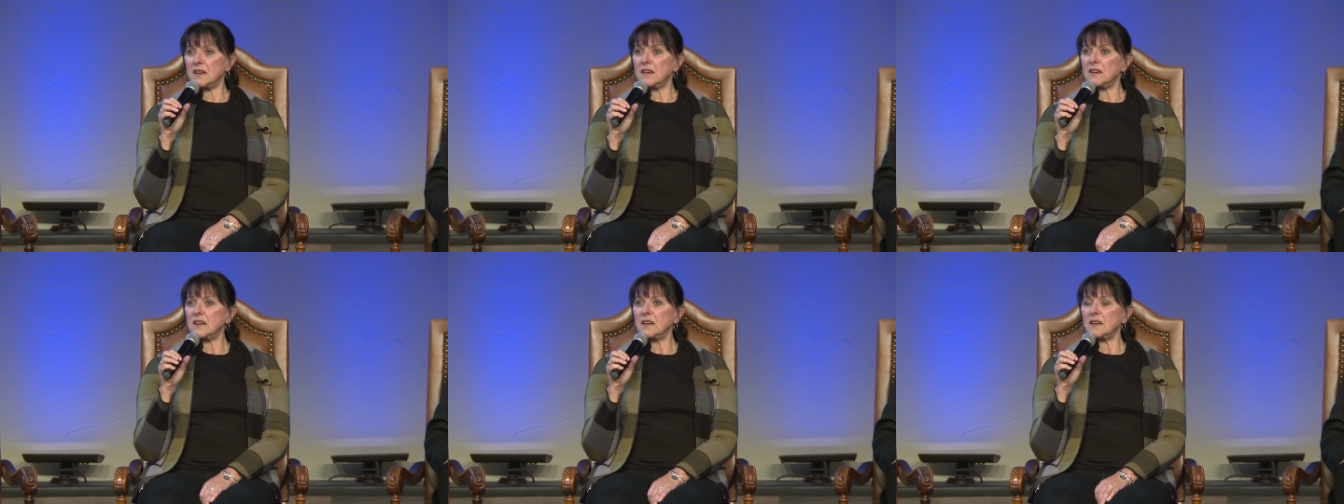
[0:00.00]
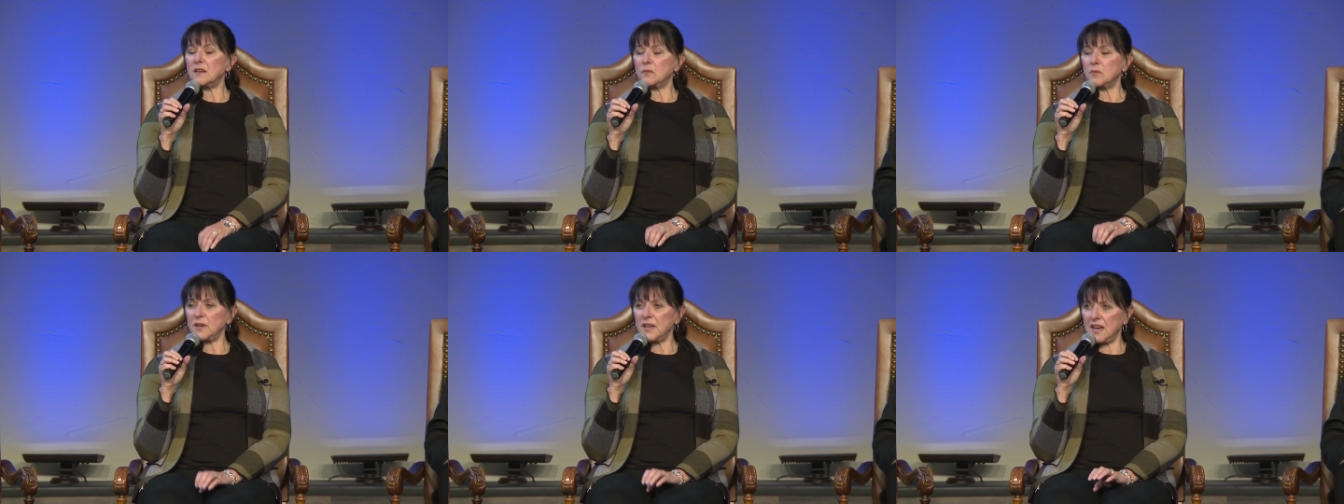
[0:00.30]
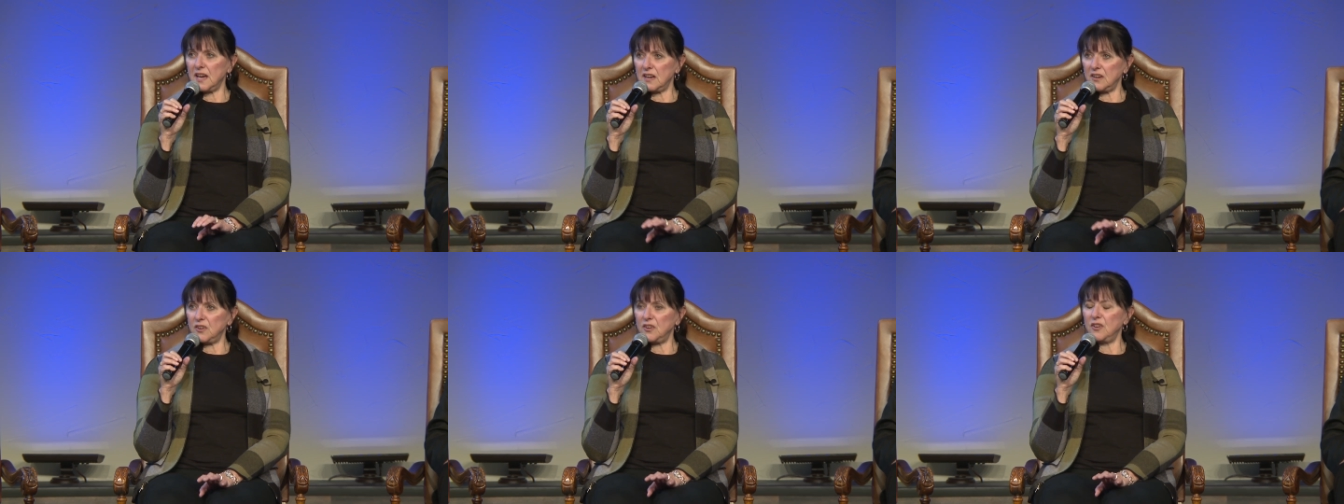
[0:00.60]
And we
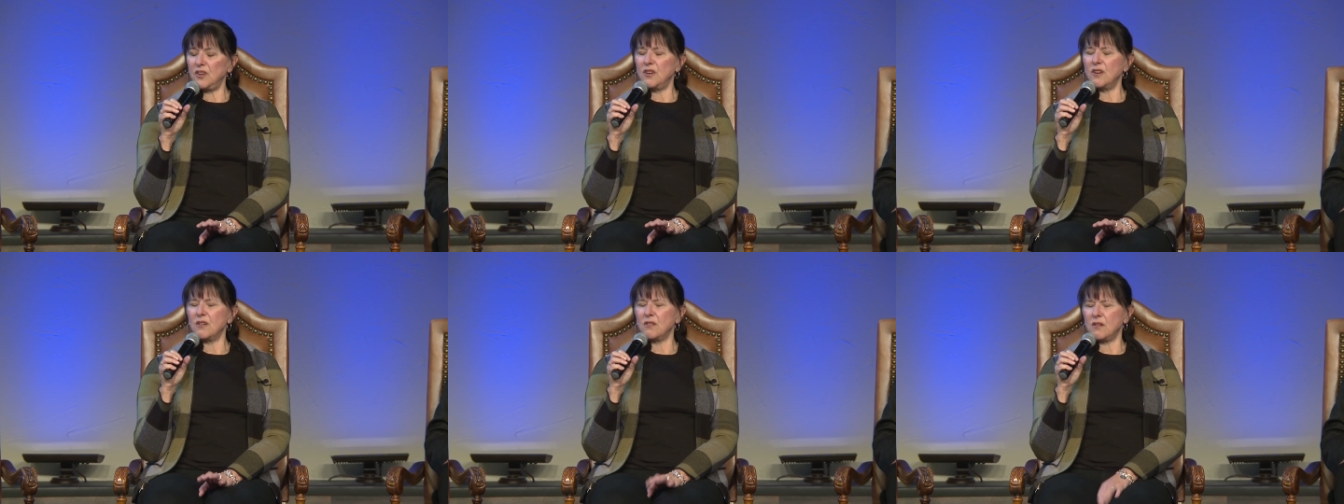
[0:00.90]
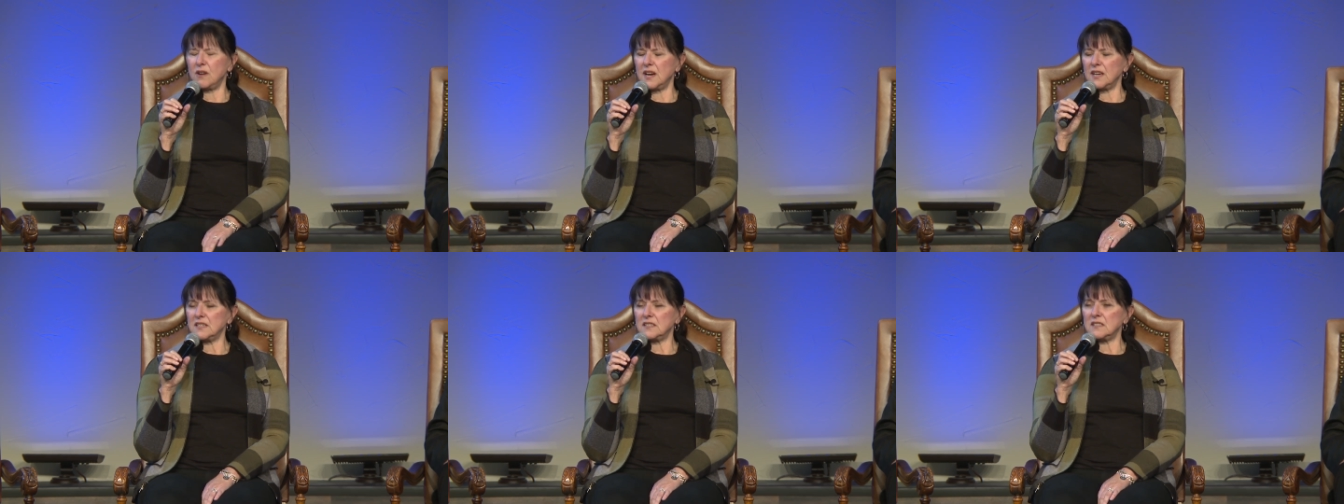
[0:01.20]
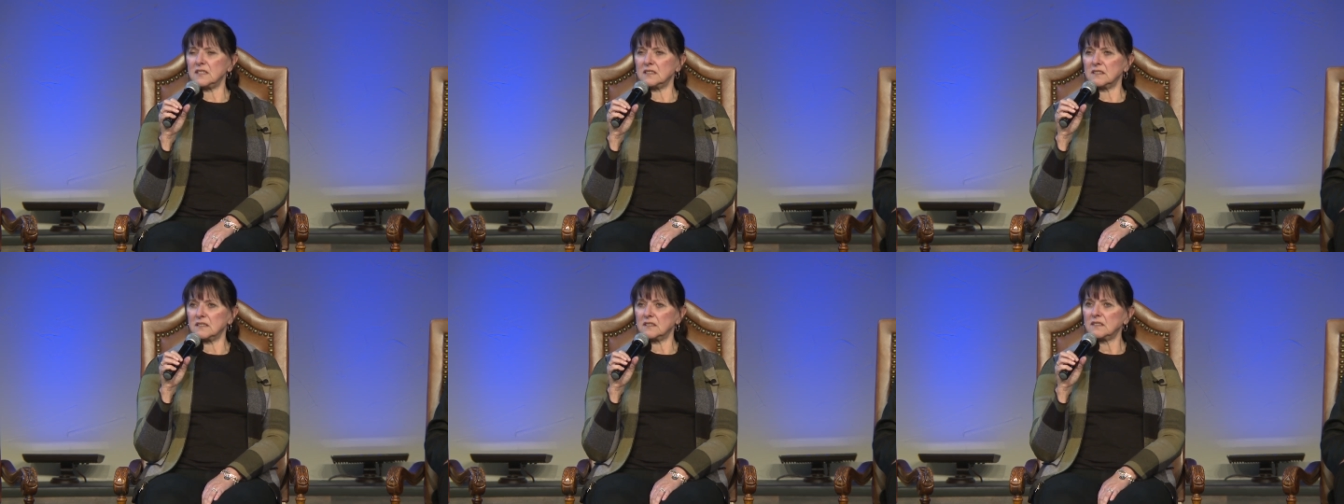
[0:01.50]
had no
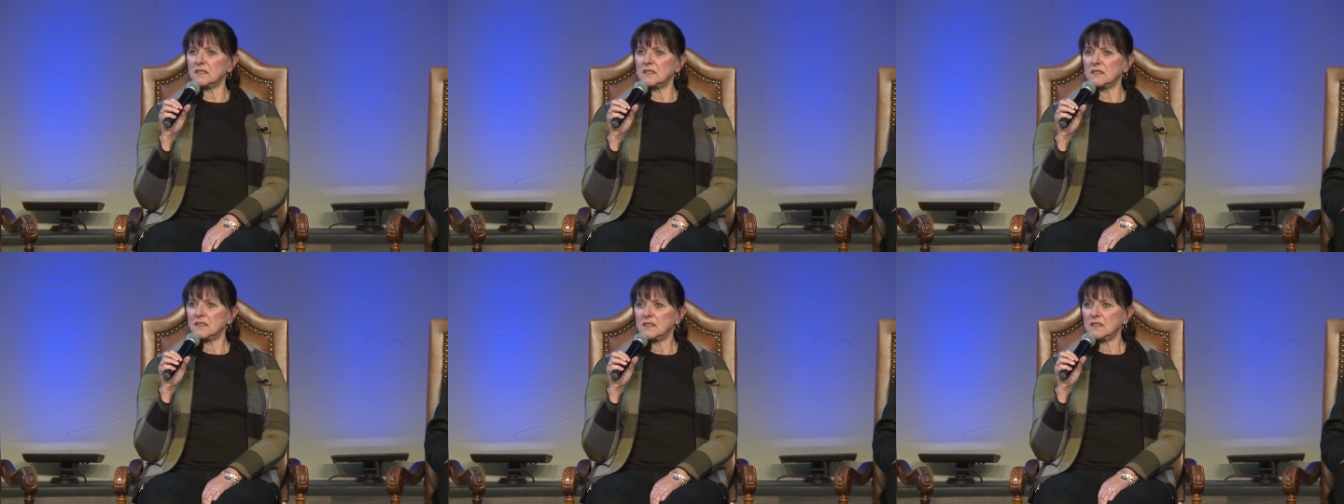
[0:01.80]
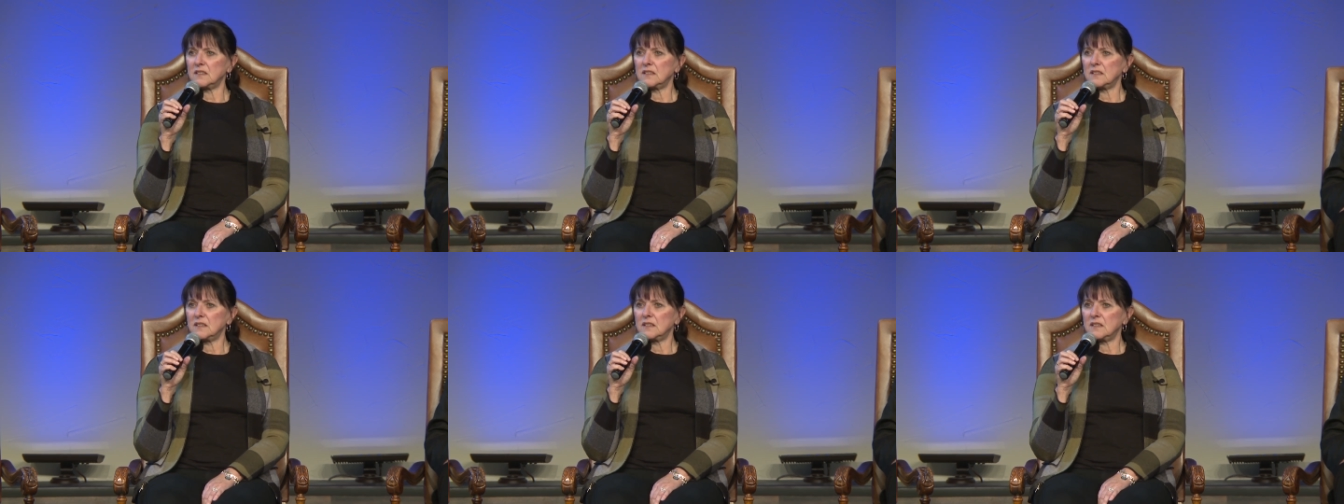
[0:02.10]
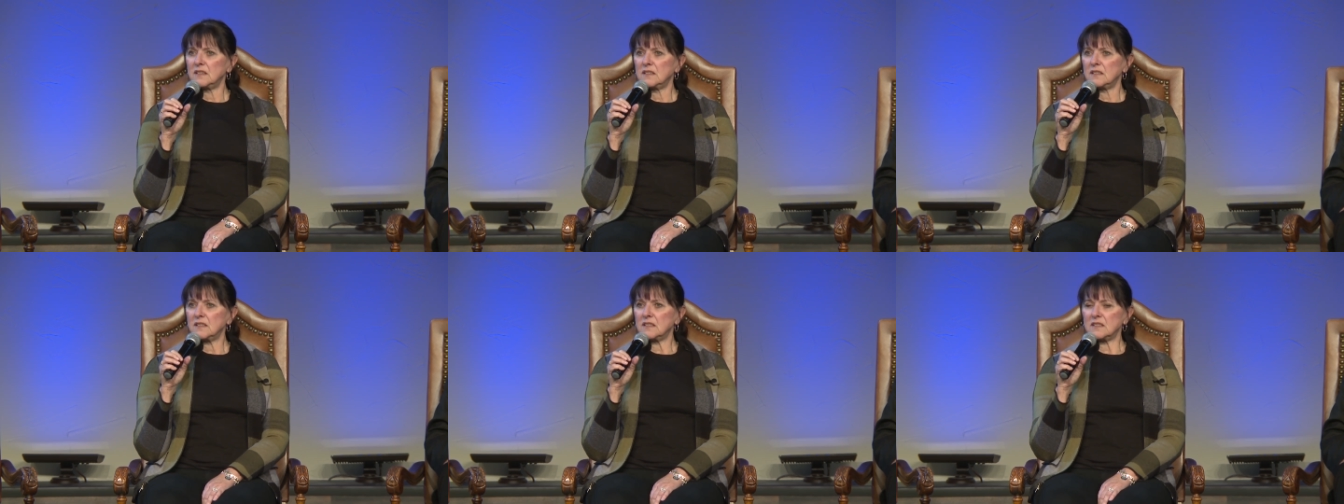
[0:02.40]
idea
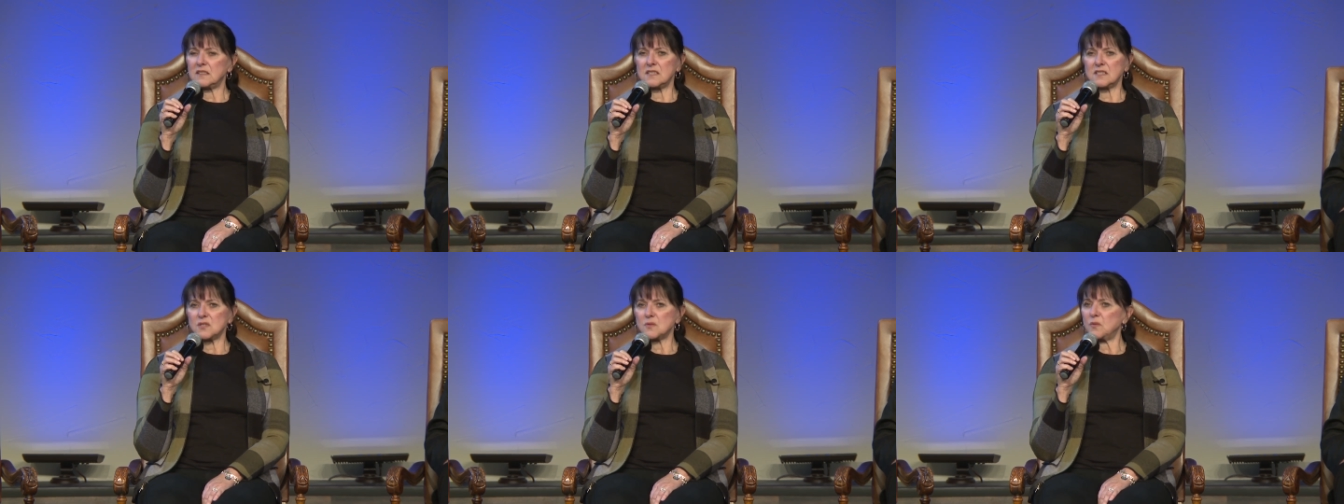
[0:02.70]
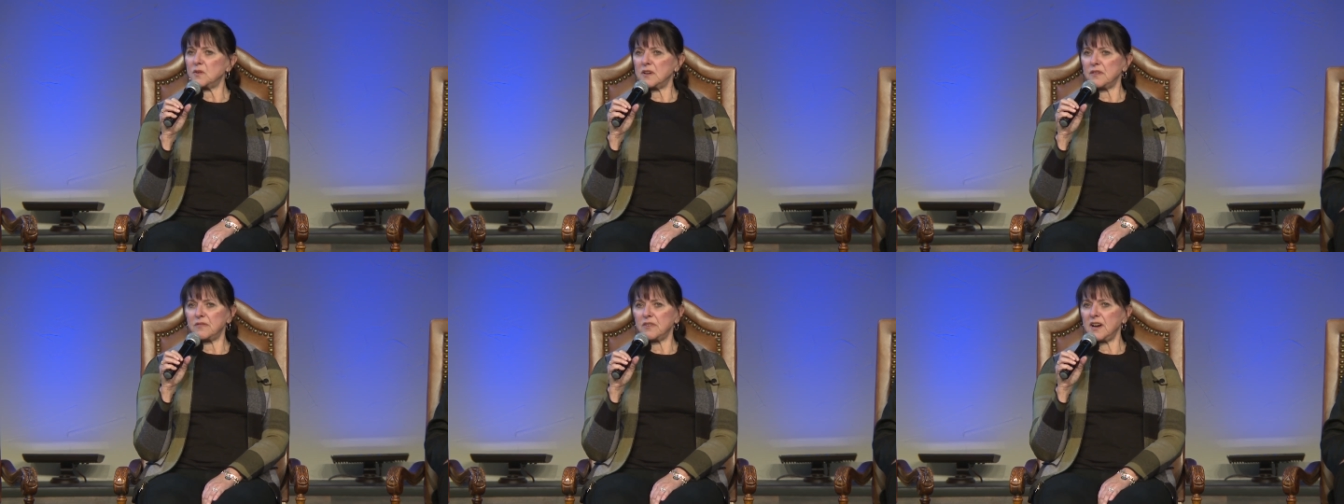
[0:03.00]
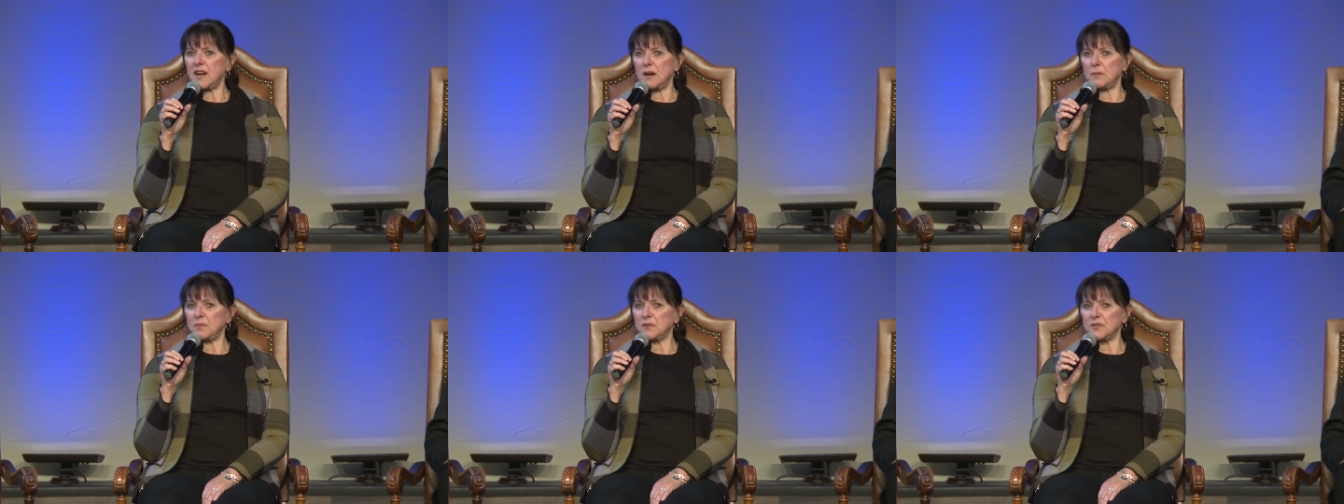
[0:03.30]
that this would ever
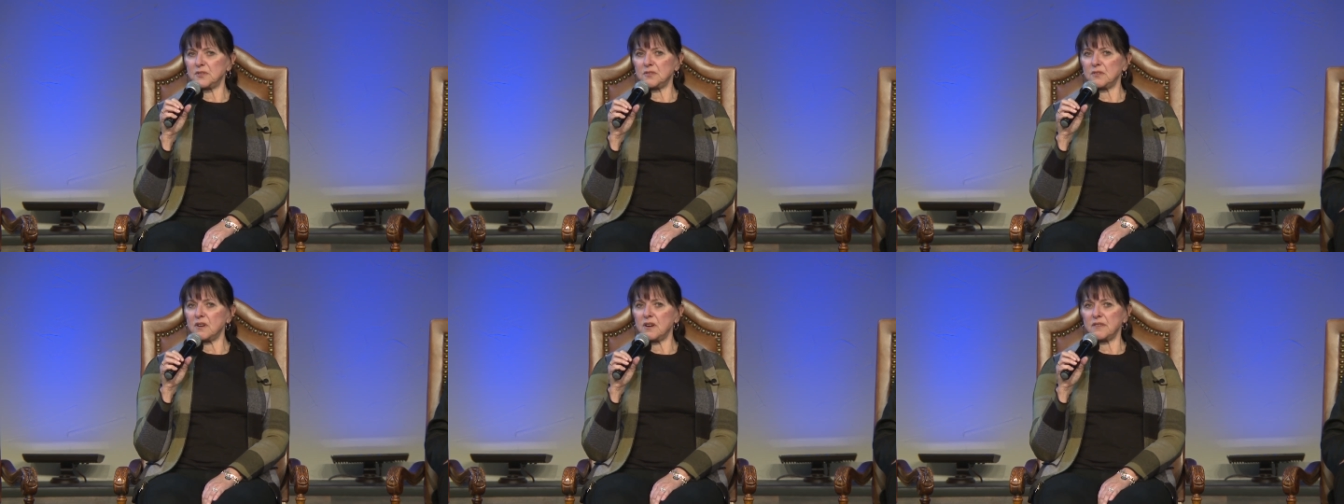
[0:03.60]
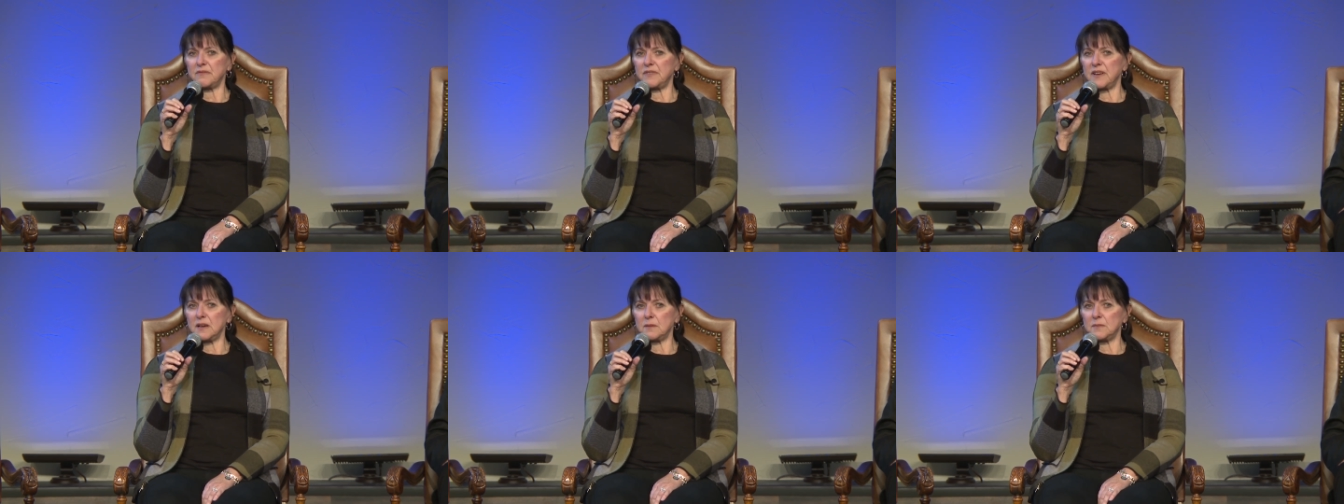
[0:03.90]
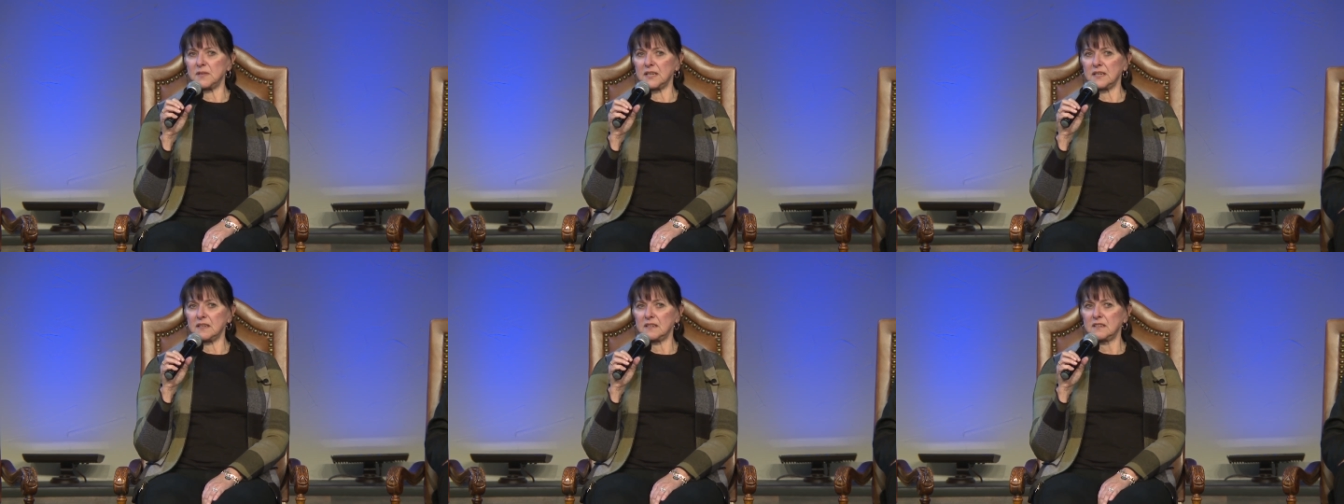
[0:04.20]
happen to our
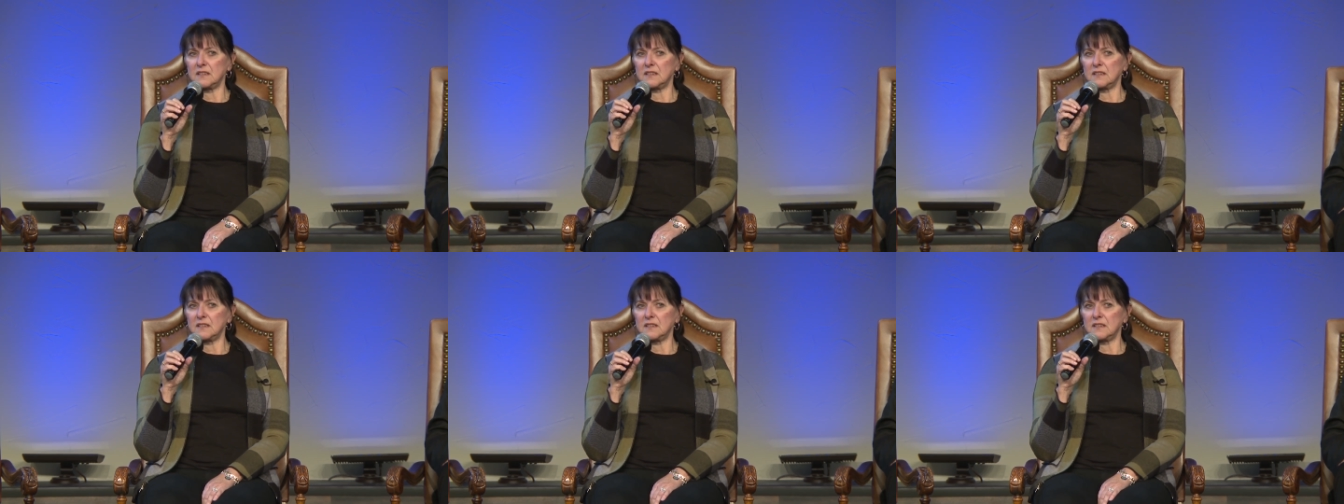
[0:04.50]
family.